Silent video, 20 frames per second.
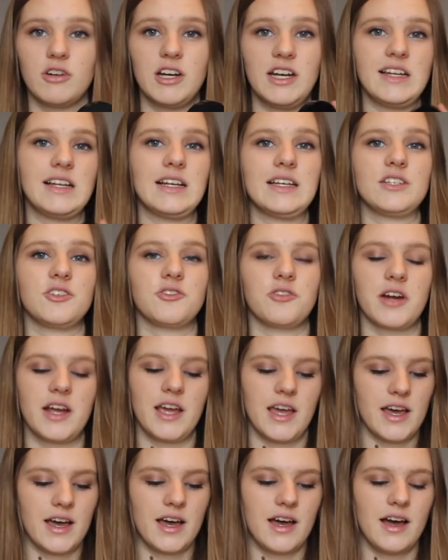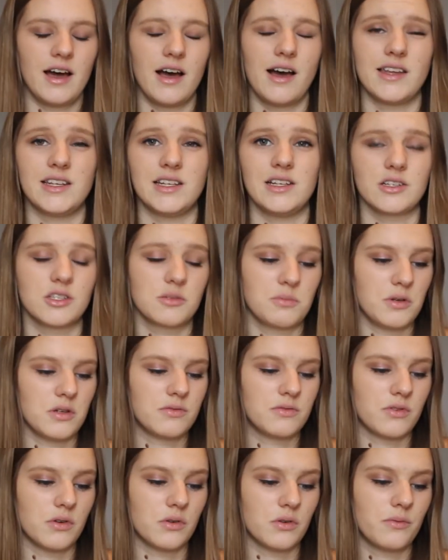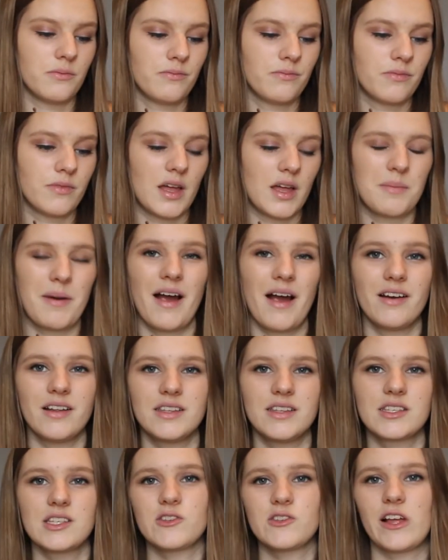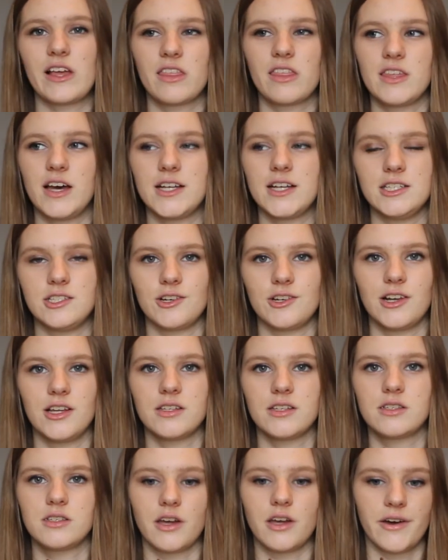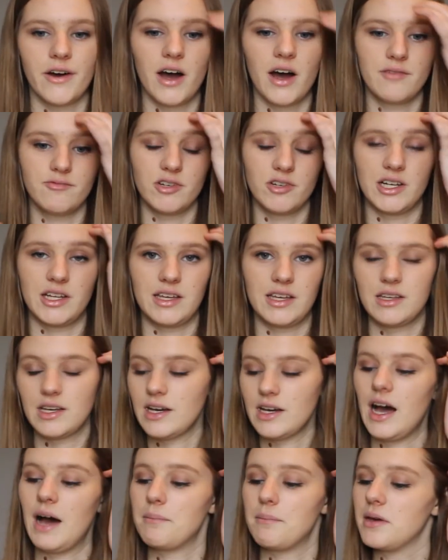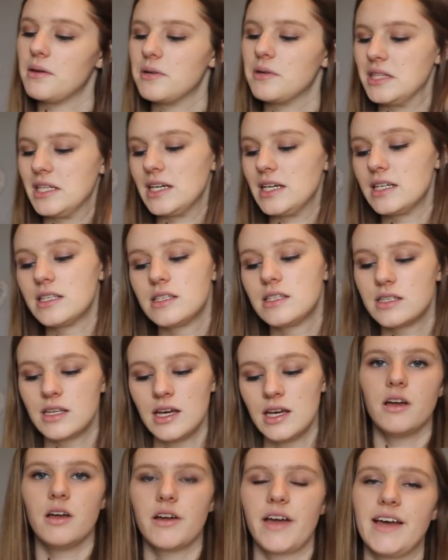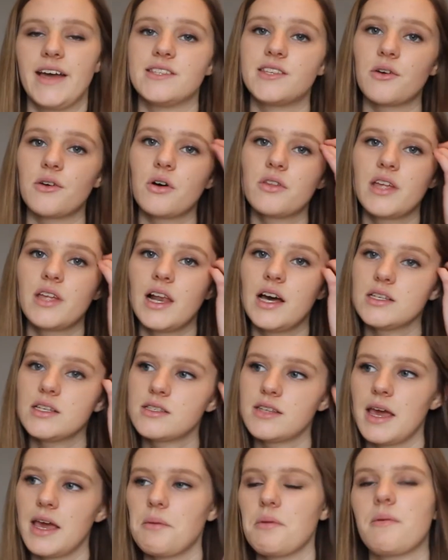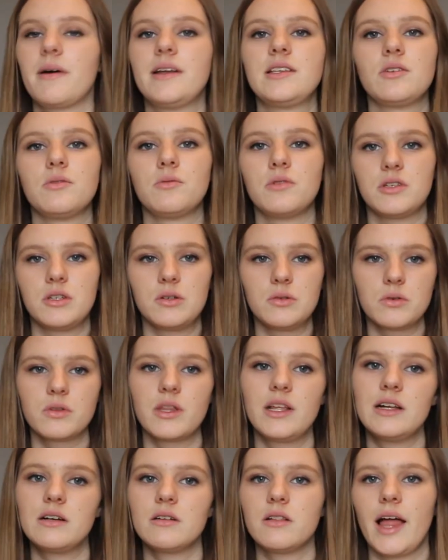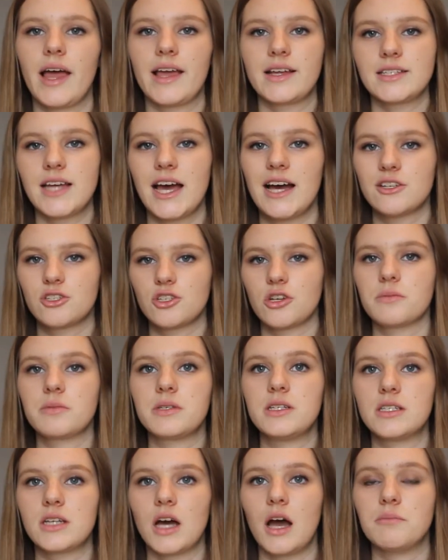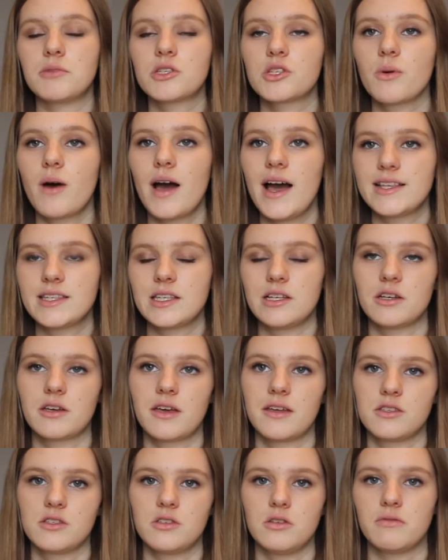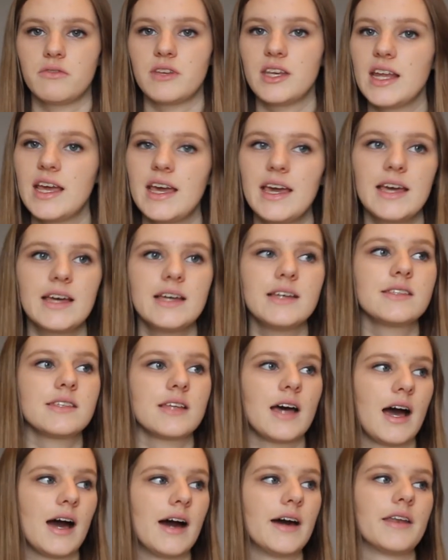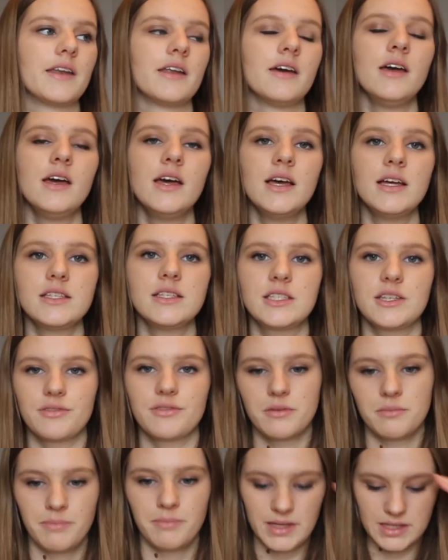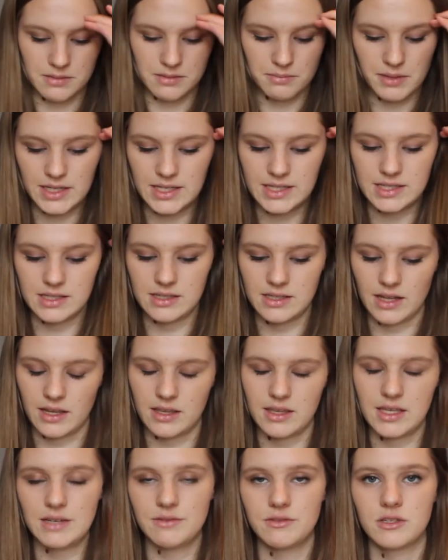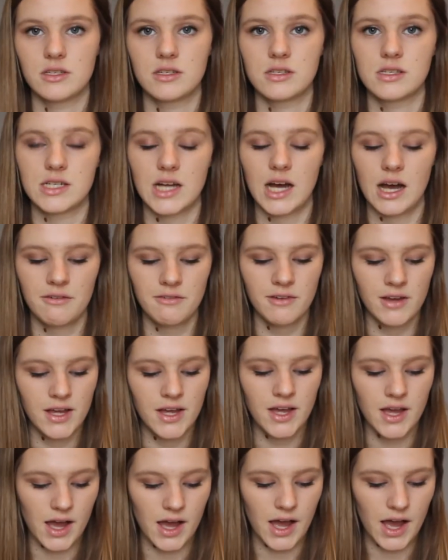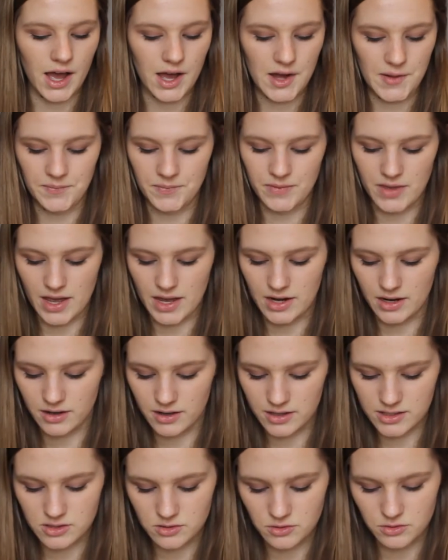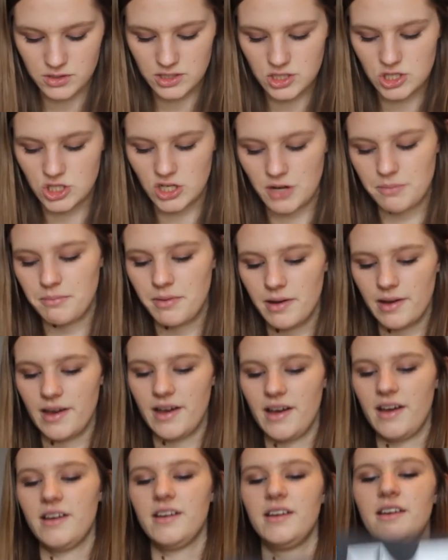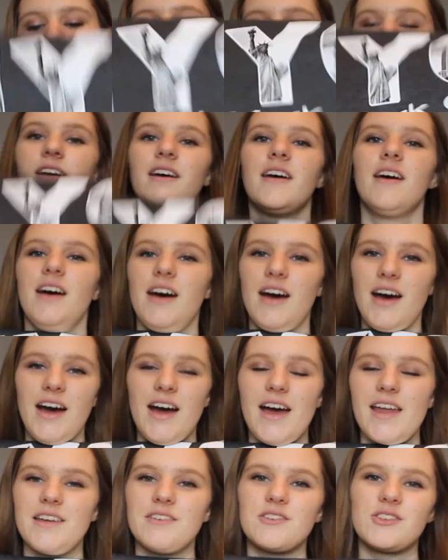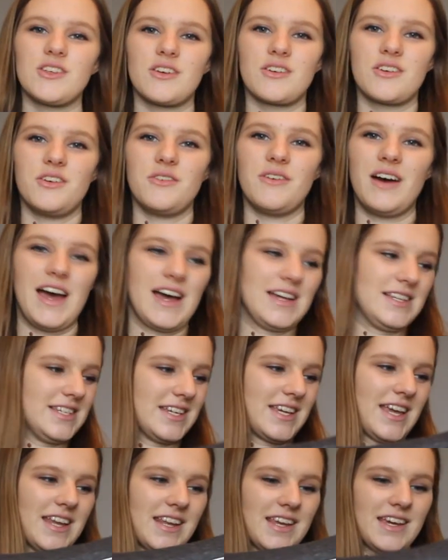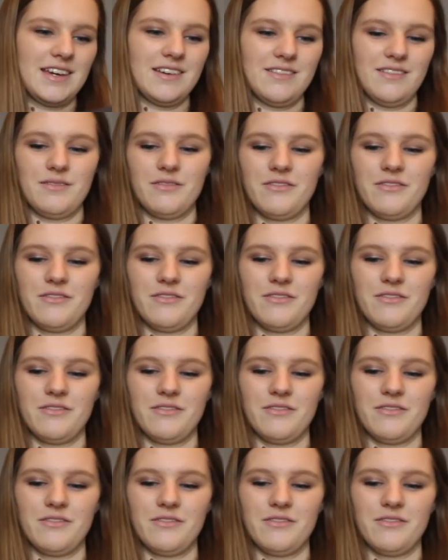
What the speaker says: Really glittery and it looks beautiful. And apparently this is like $30, so I'm really happy with this. Okay, so on the last day we went on all the little like tat shops in Times Square to look at souvenirs and different bits and pieces like gifts and stuff. And I saw this jumper and it's so cute I had to get it.